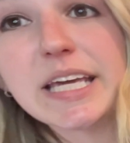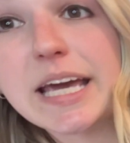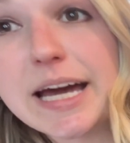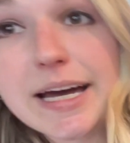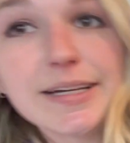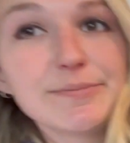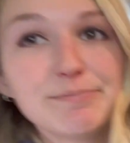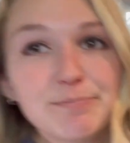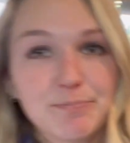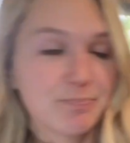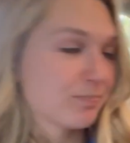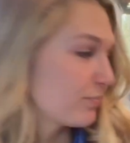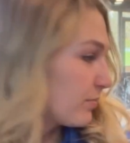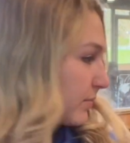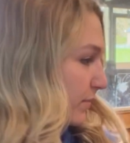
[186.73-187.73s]
cat
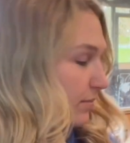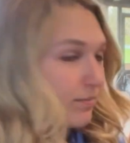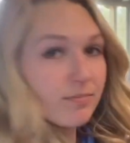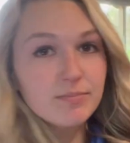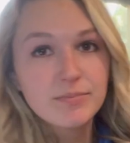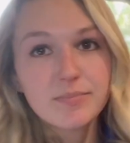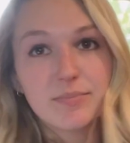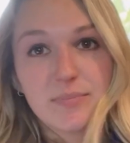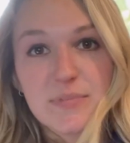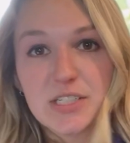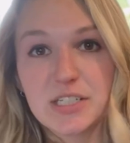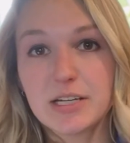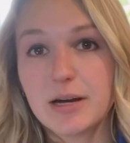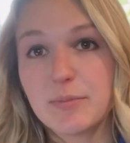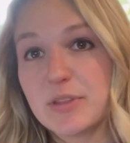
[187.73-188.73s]

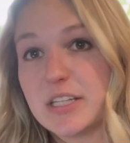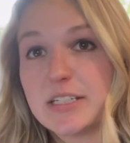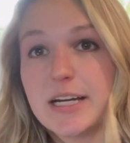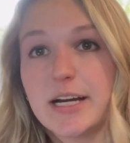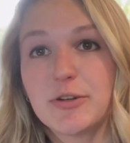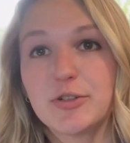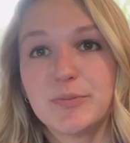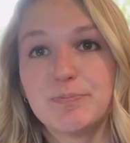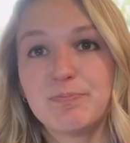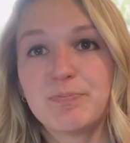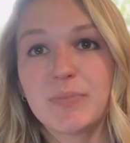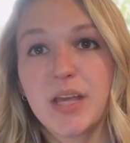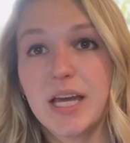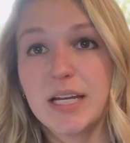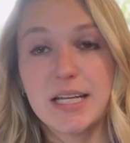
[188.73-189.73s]
to come in the tack room,
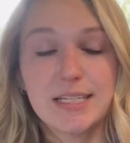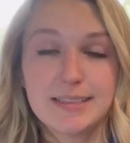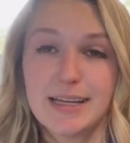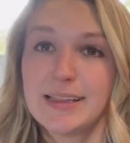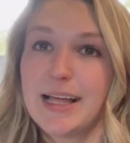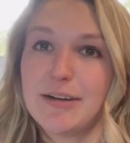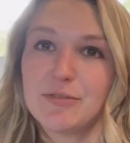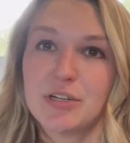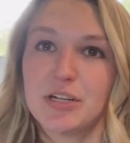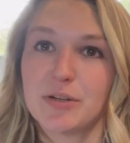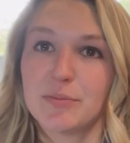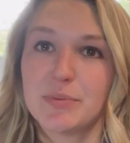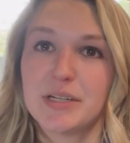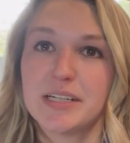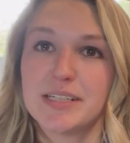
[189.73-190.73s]
and he's not allowed in
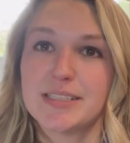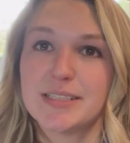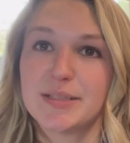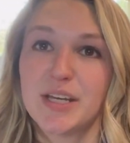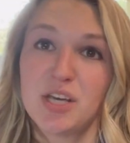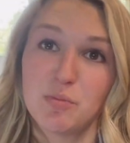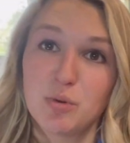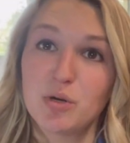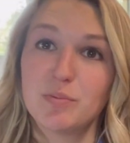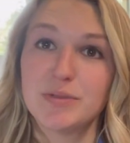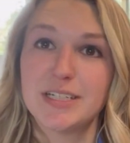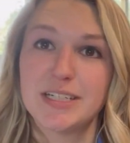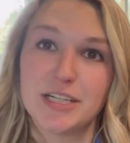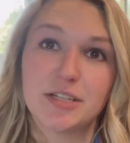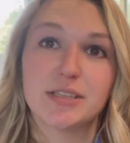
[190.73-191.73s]
here because he pooped
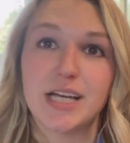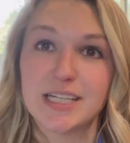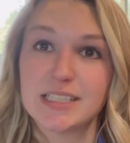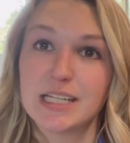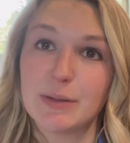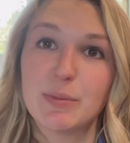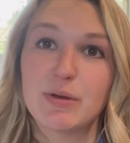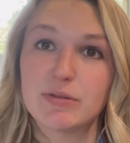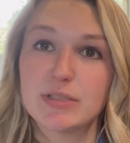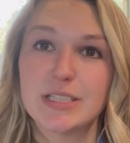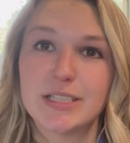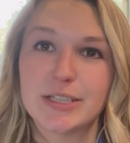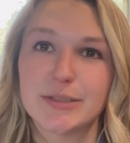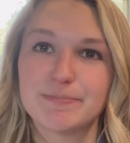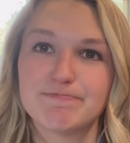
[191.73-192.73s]
in here last time he was
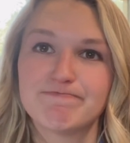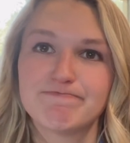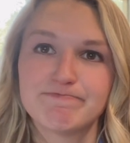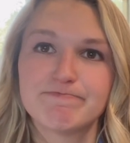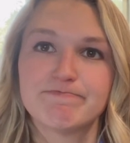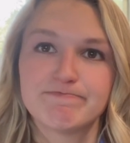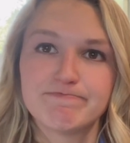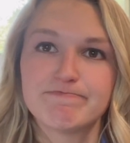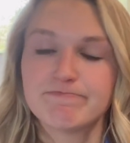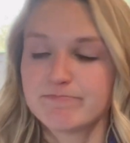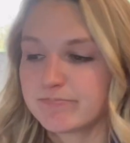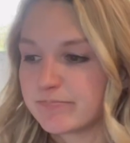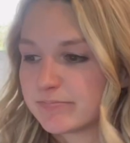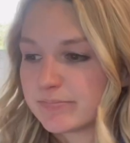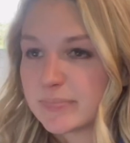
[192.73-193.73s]
in here.
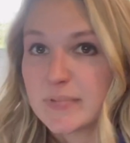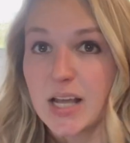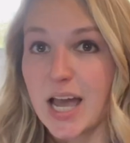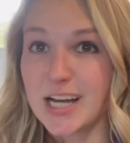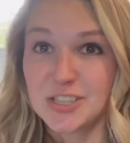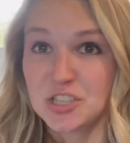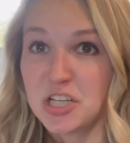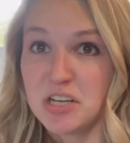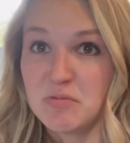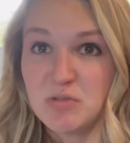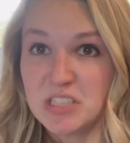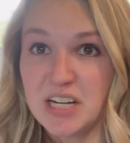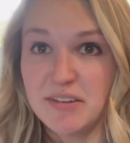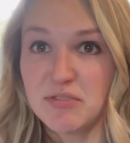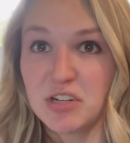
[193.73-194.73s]
Actually, he
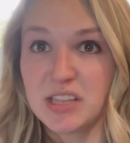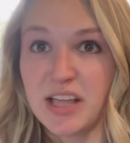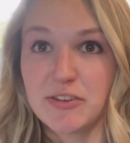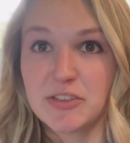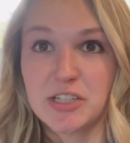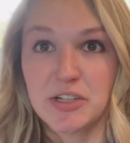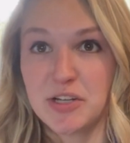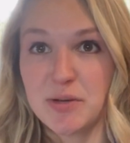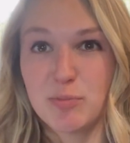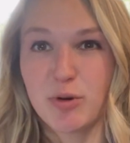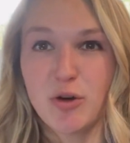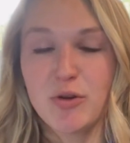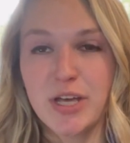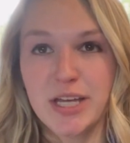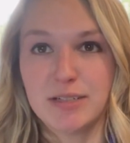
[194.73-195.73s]
was never allowed in here. He
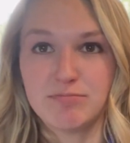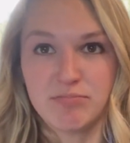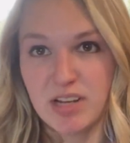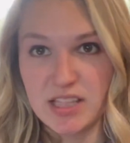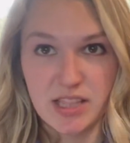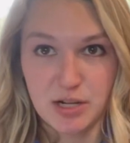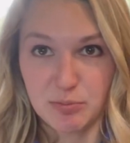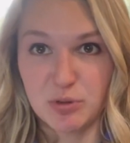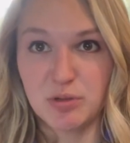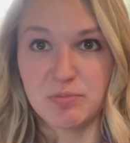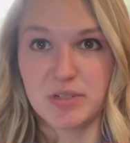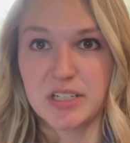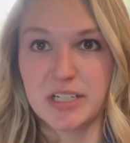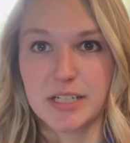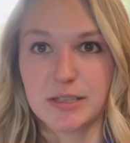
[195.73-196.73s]
broke in and then
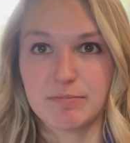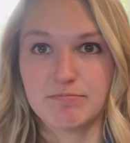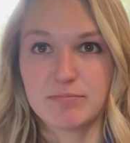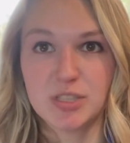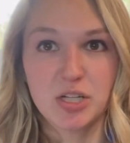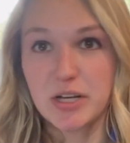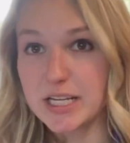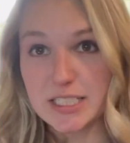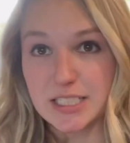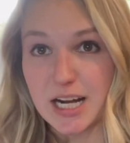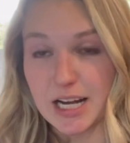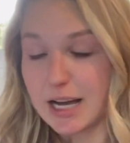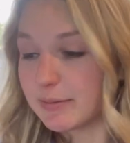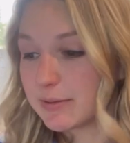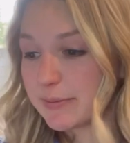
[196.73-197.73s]
pooped in here, so he's
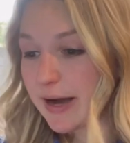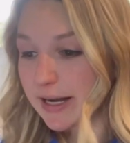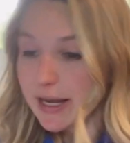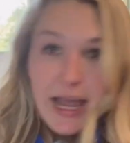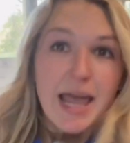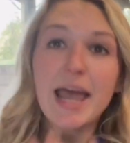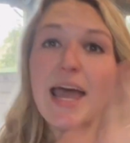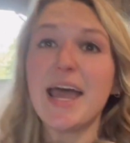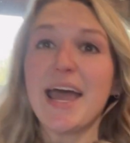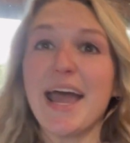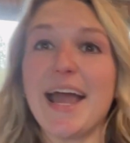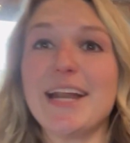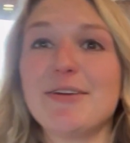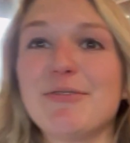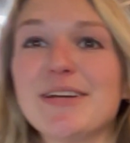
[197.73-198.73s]
not coming back.
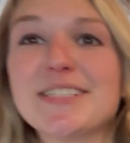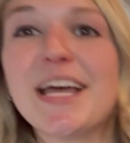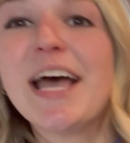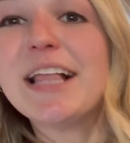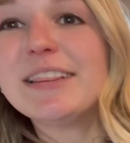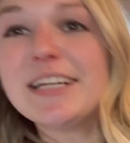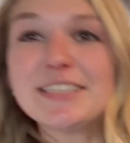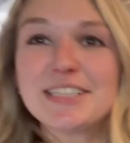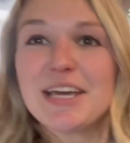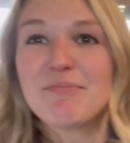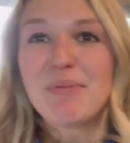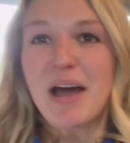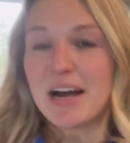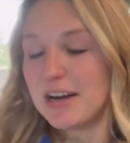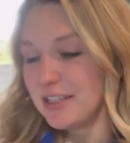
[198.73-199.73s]
Anyways, let's get
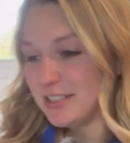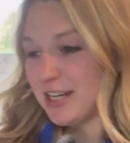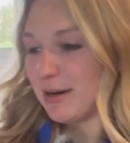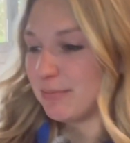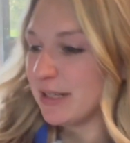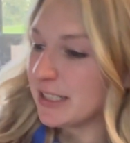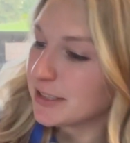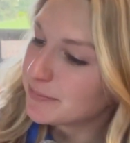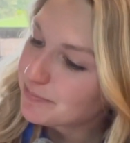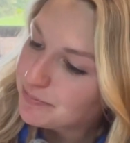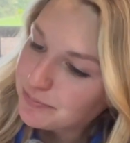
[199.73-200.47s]
back on topic.